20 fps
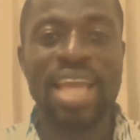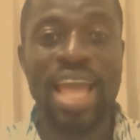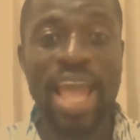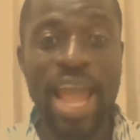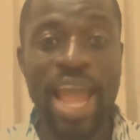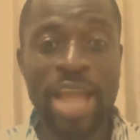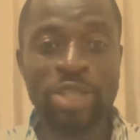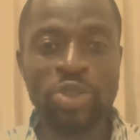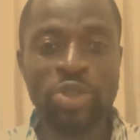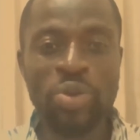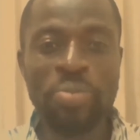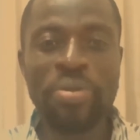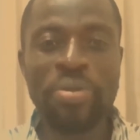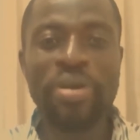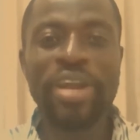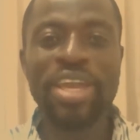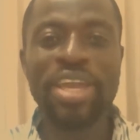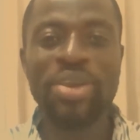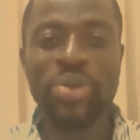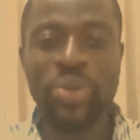
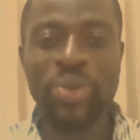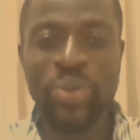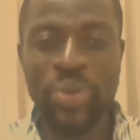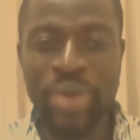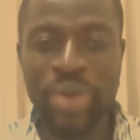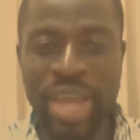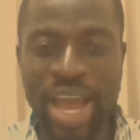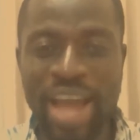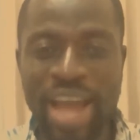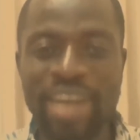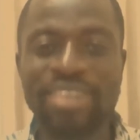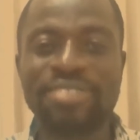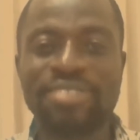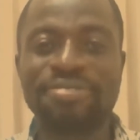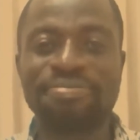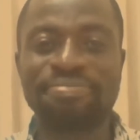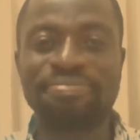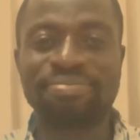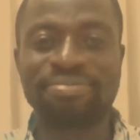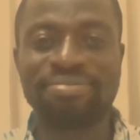Enumeria.
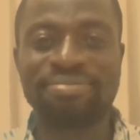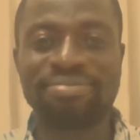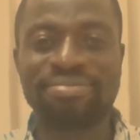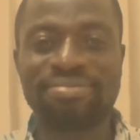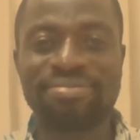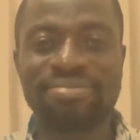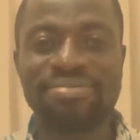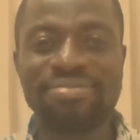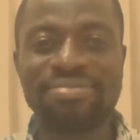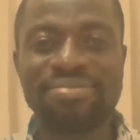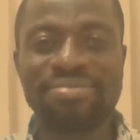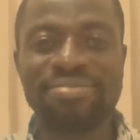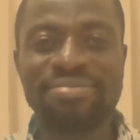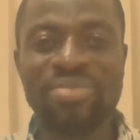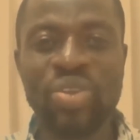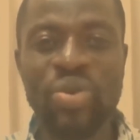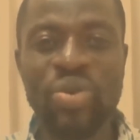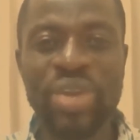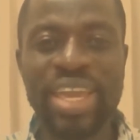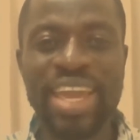
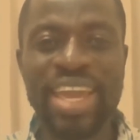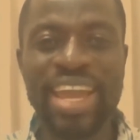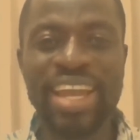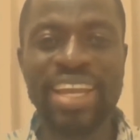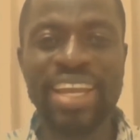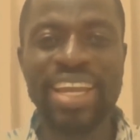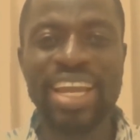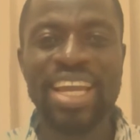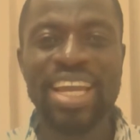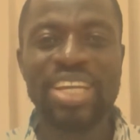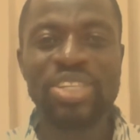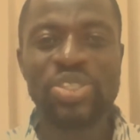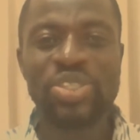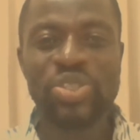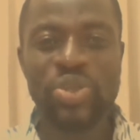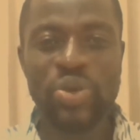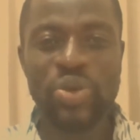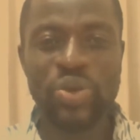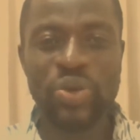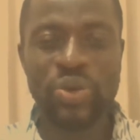Okay.
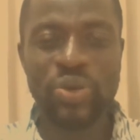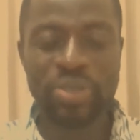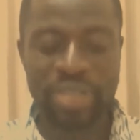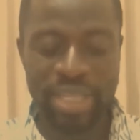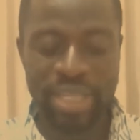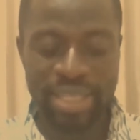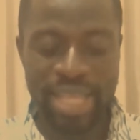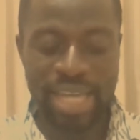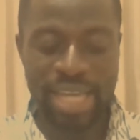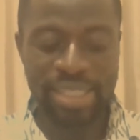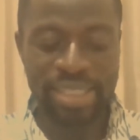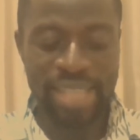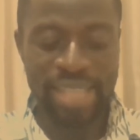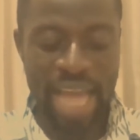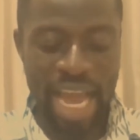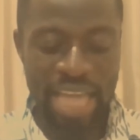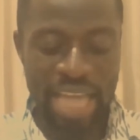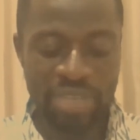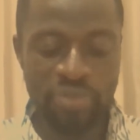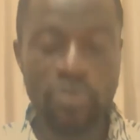So that is
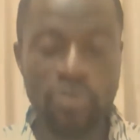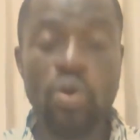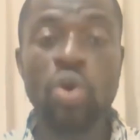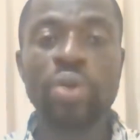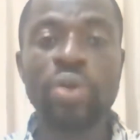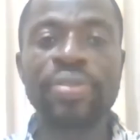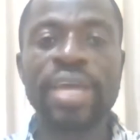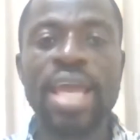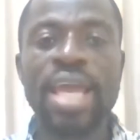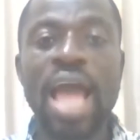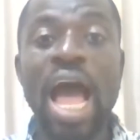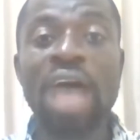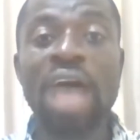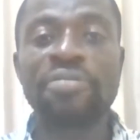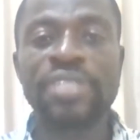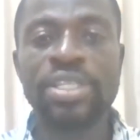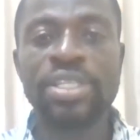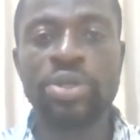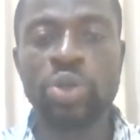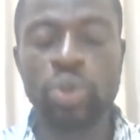that for the
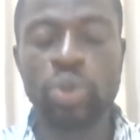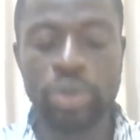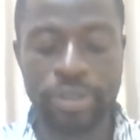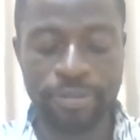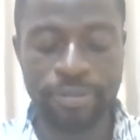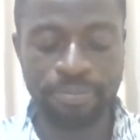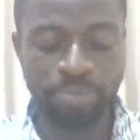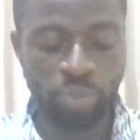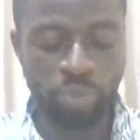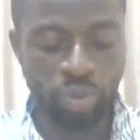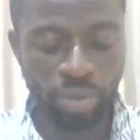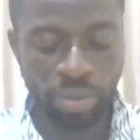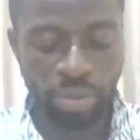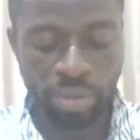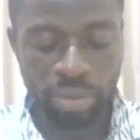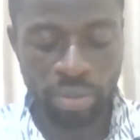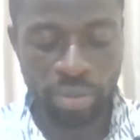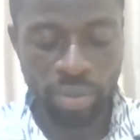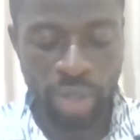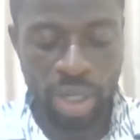afternoon.
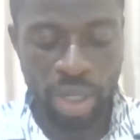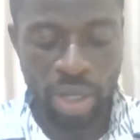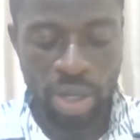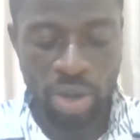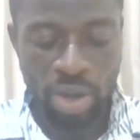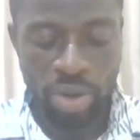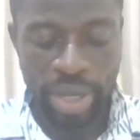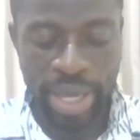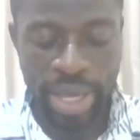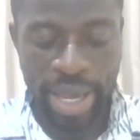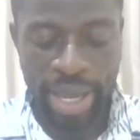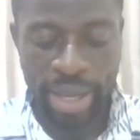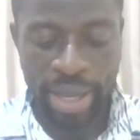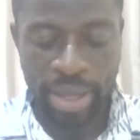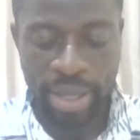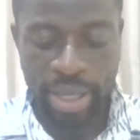Okay.